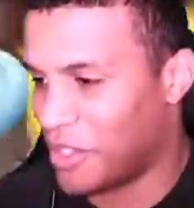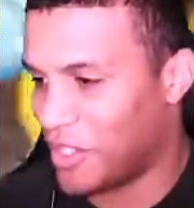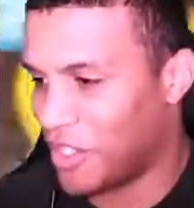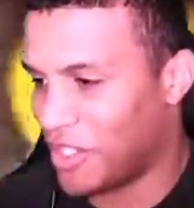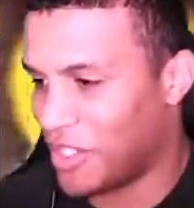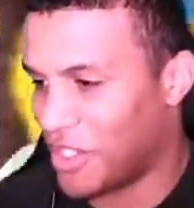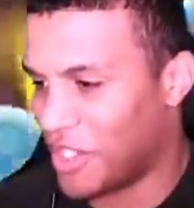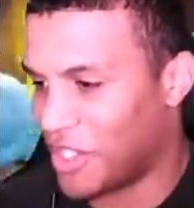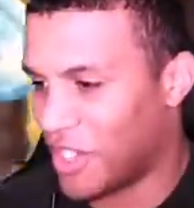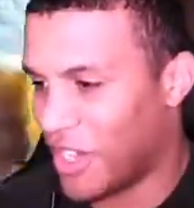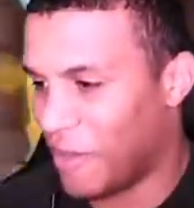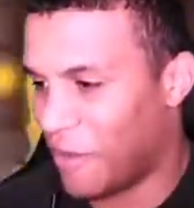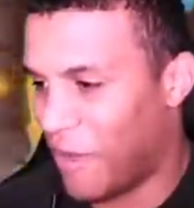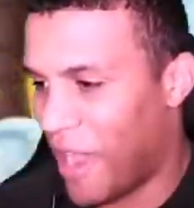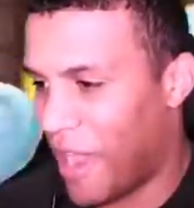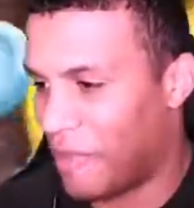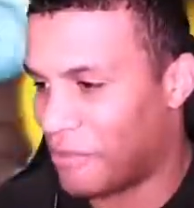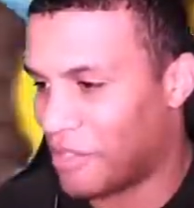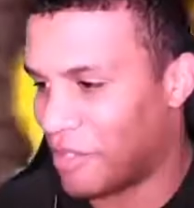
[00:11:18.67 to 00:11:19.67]
to just
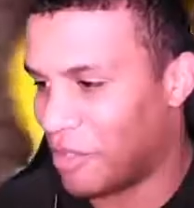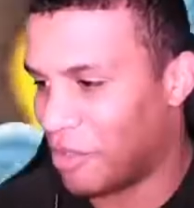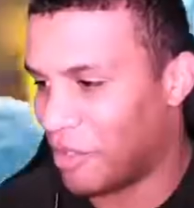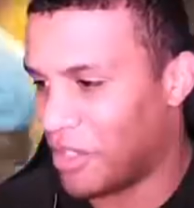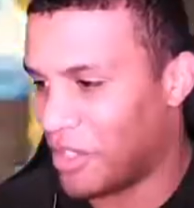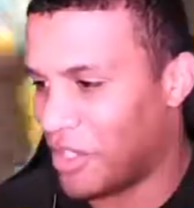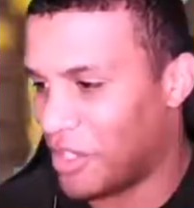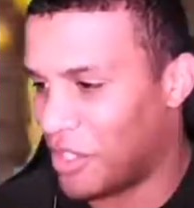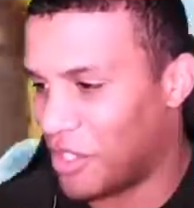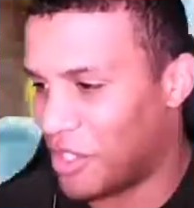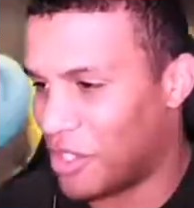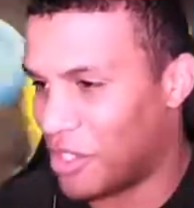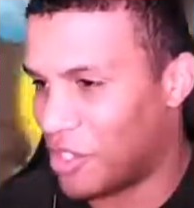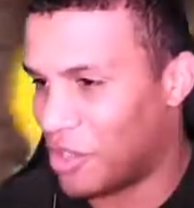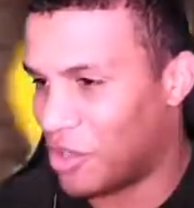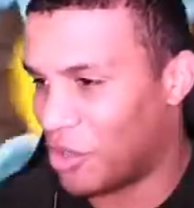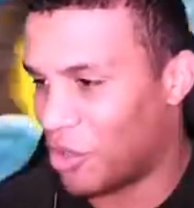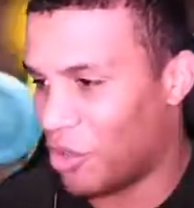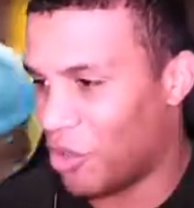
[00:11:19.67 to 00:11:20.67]
absolutely
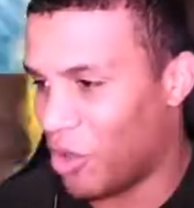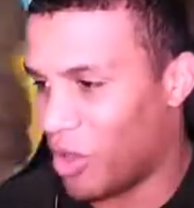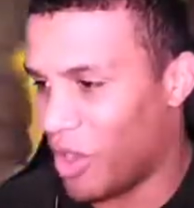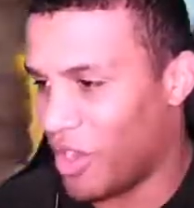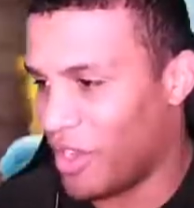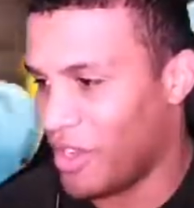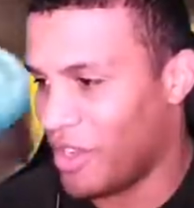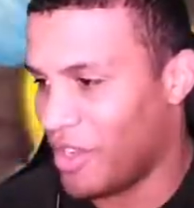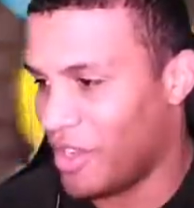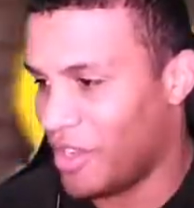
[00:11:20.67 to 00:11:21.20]
destroy